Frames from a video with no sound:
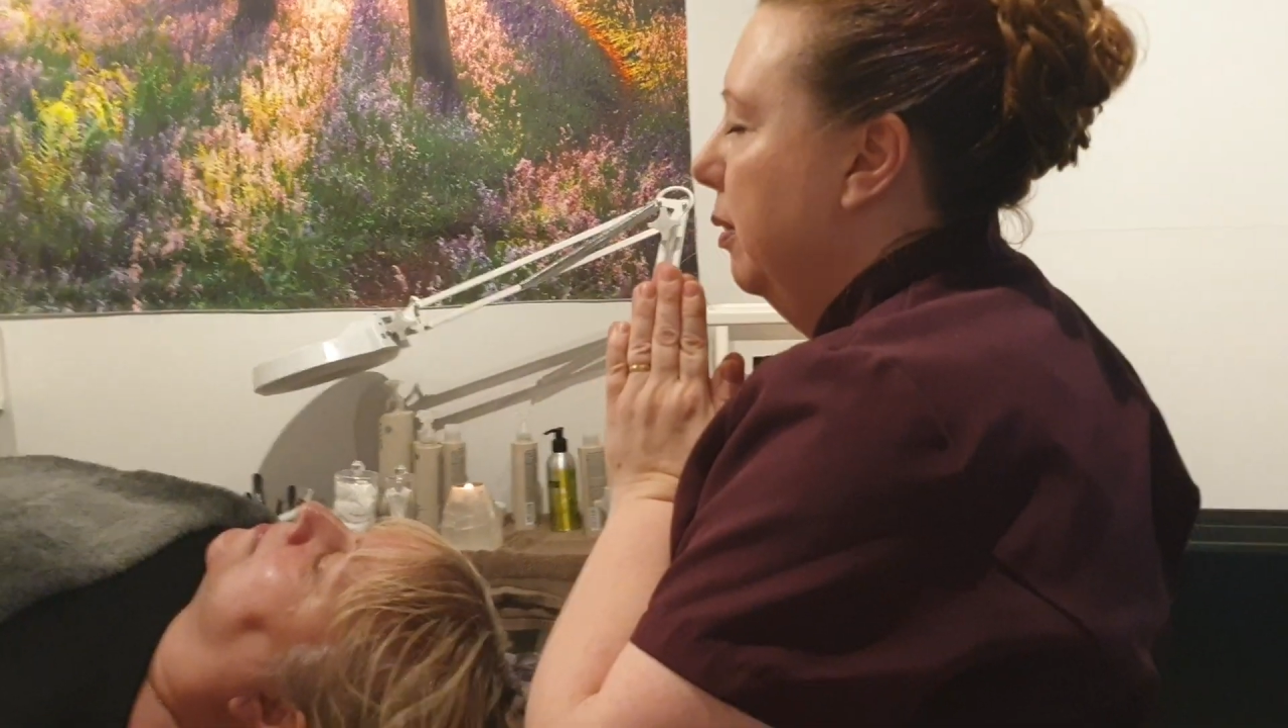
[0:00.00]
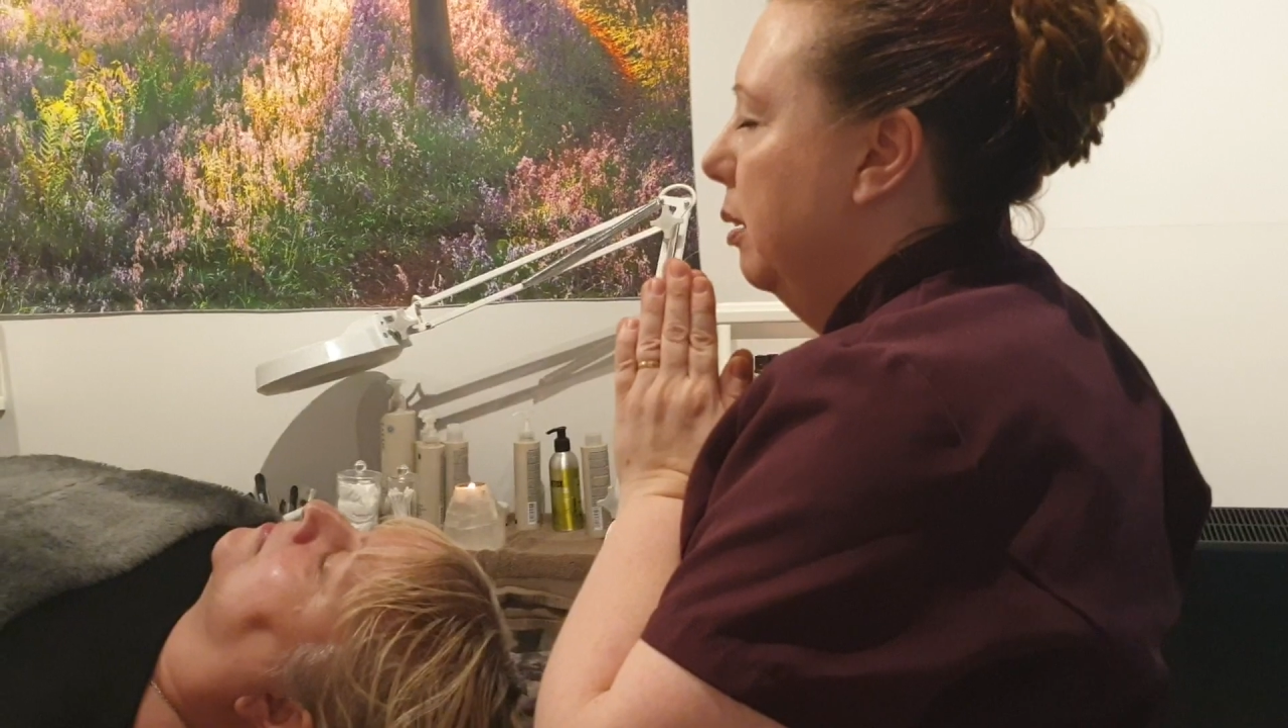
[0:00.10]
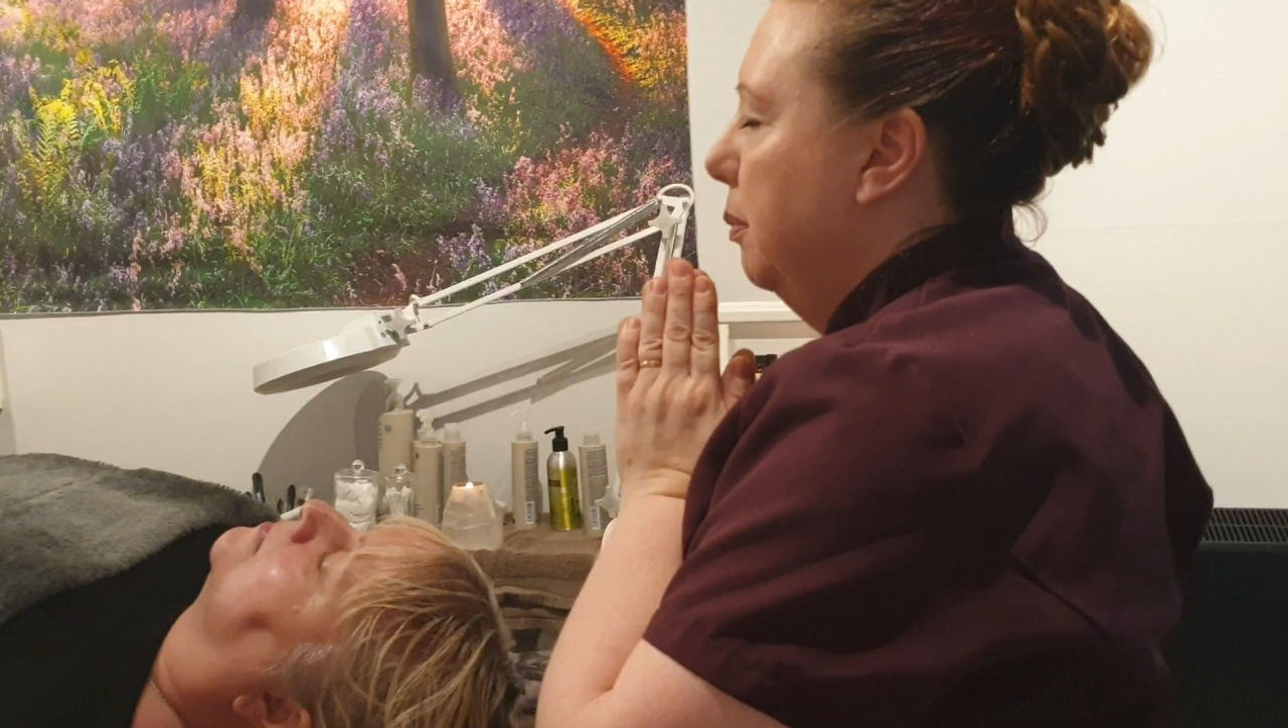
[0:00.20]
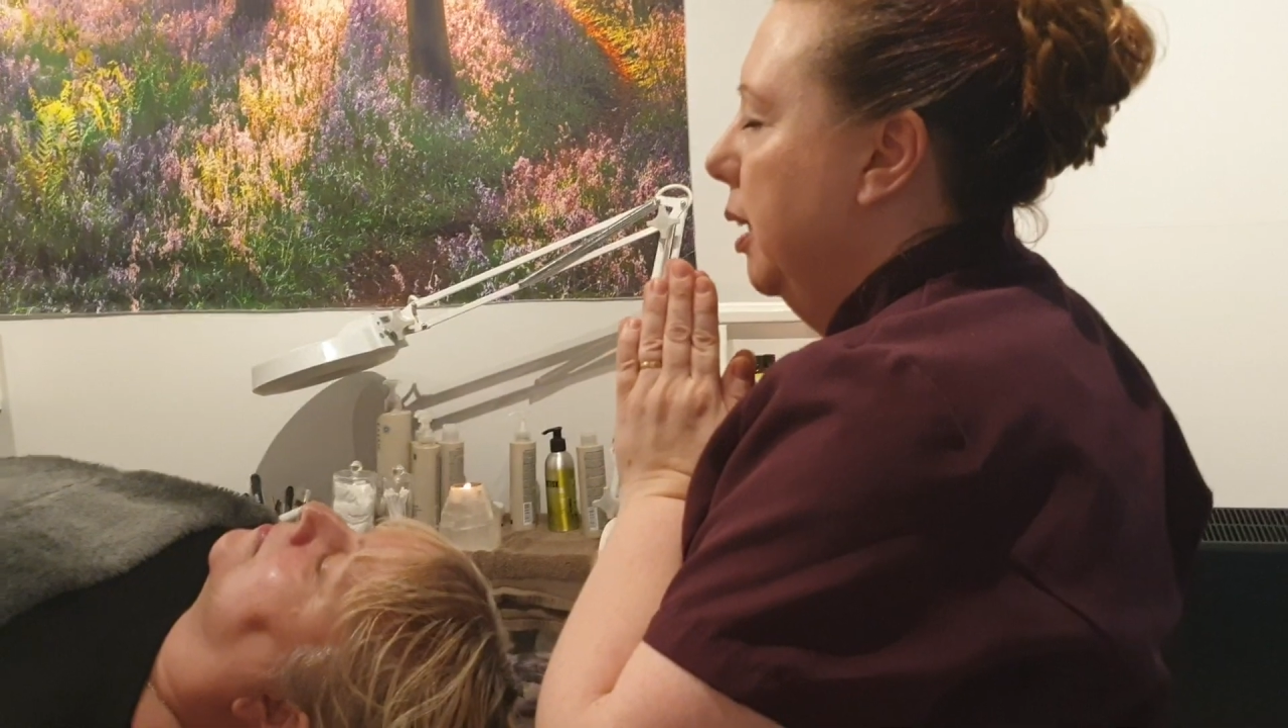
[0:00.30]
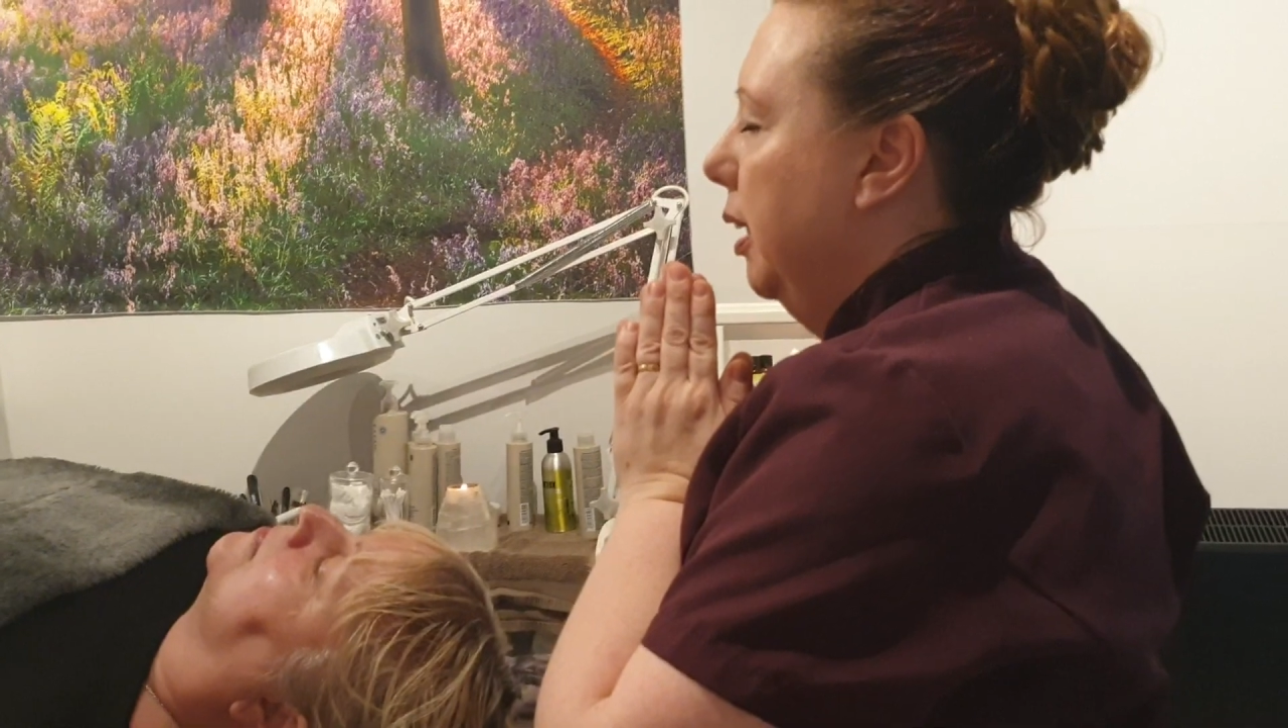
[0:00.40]
with
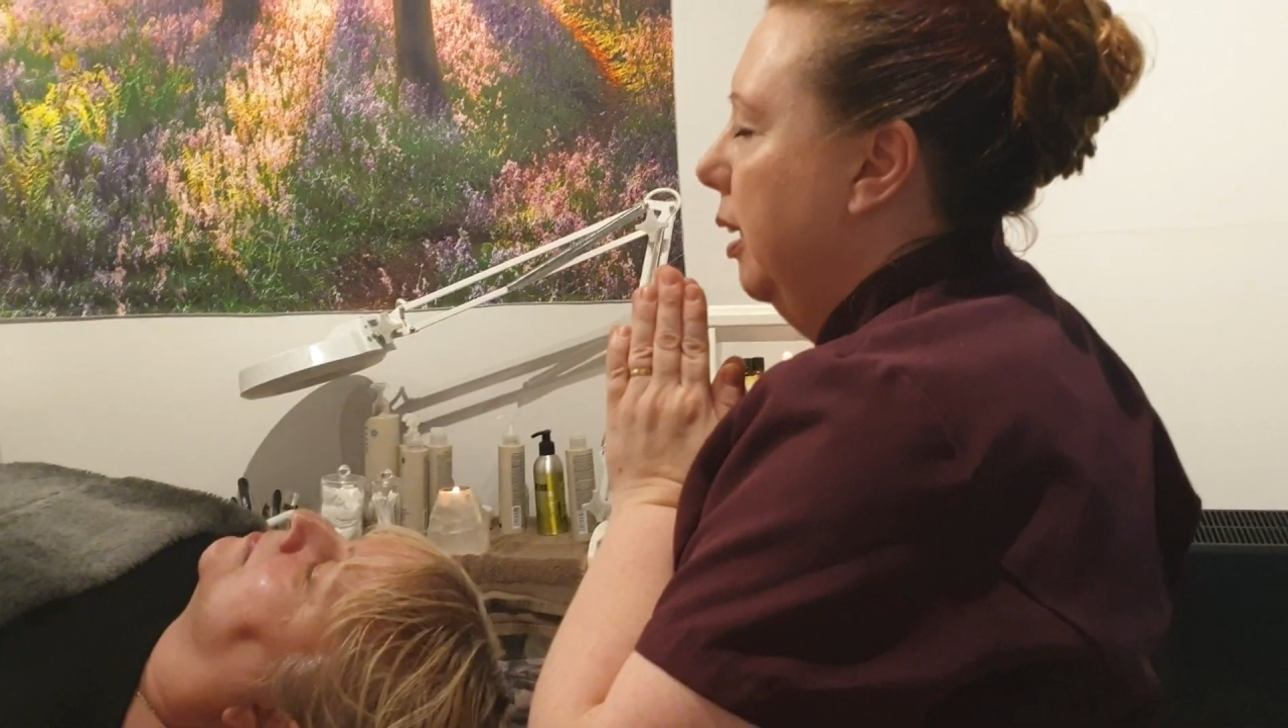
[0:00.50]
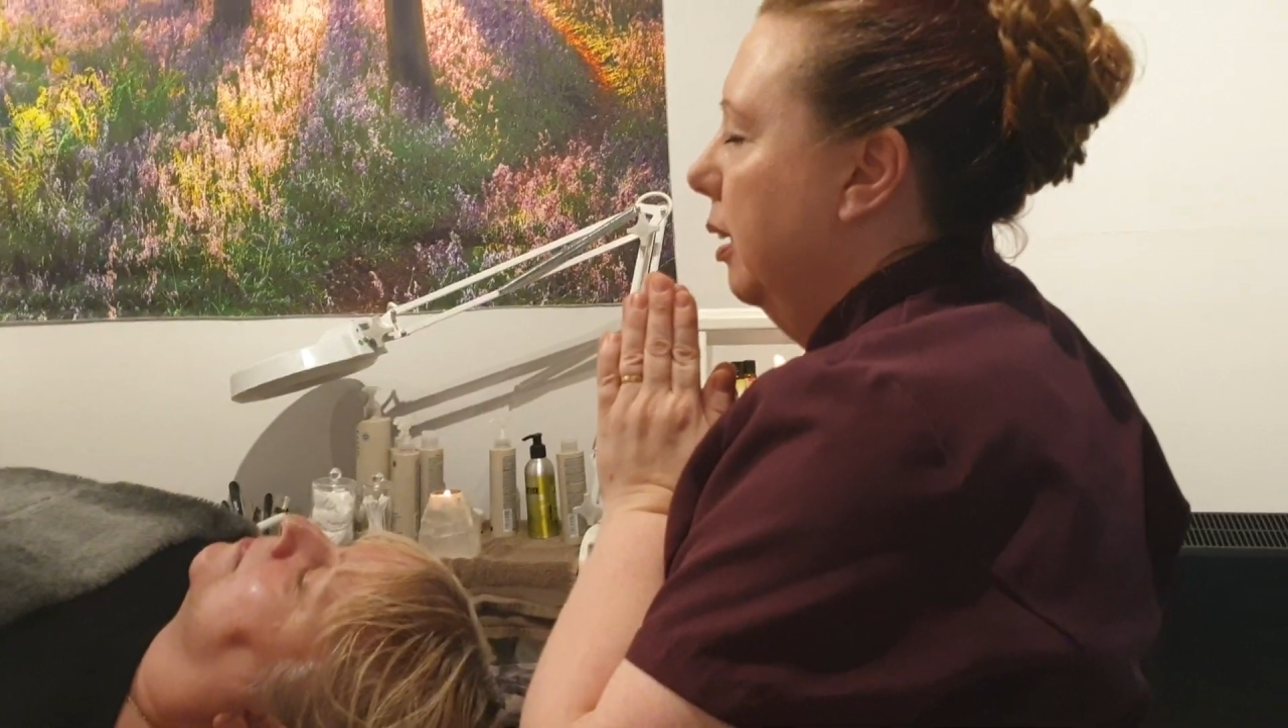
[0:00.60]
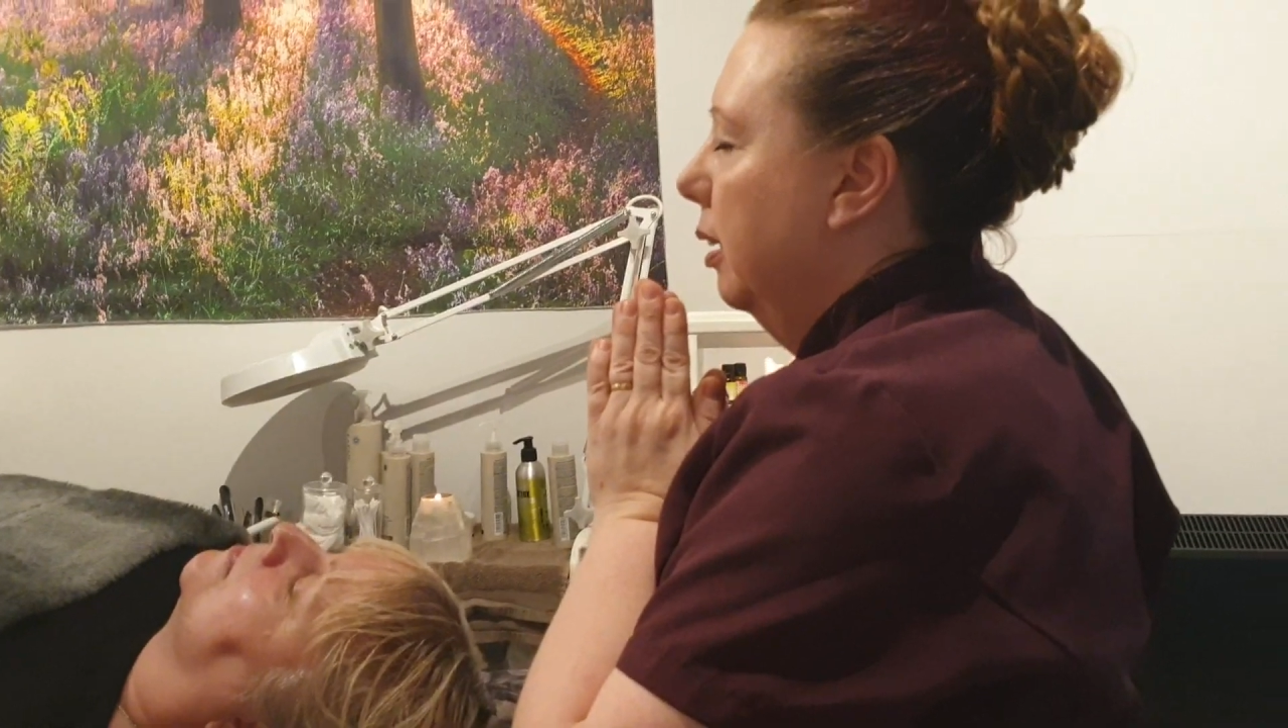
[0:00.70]
me,